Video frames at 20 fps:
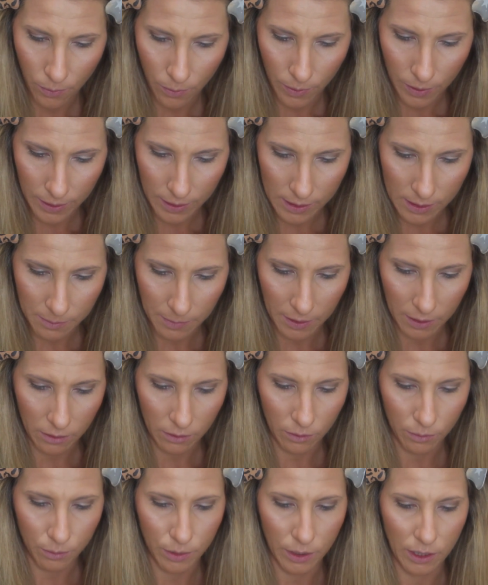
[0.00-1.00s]
where is my
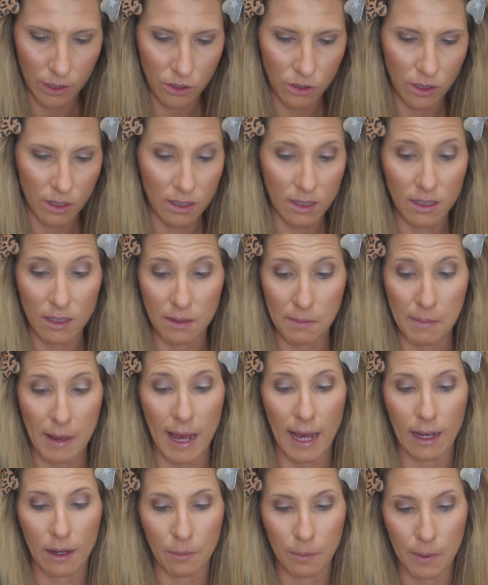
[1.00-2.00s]
little brush? This is a
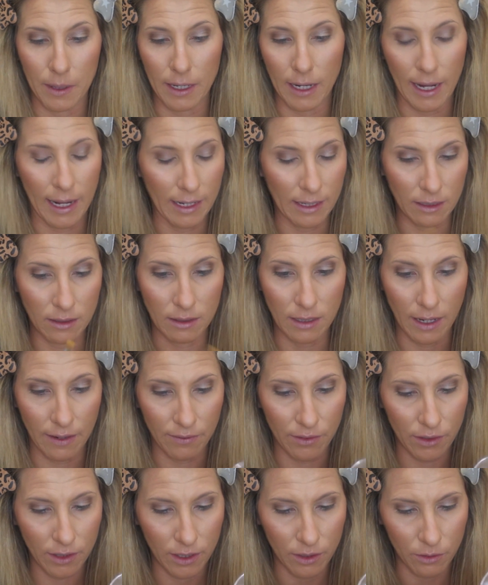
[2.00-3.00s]
MAC, but I
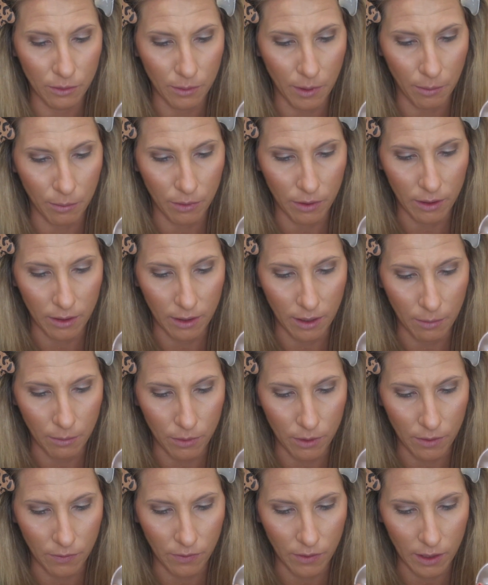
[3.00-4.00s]
never can remember the
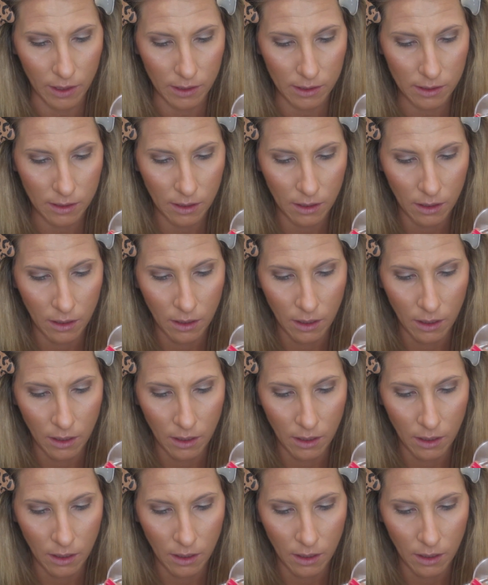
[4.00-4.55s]
number of this.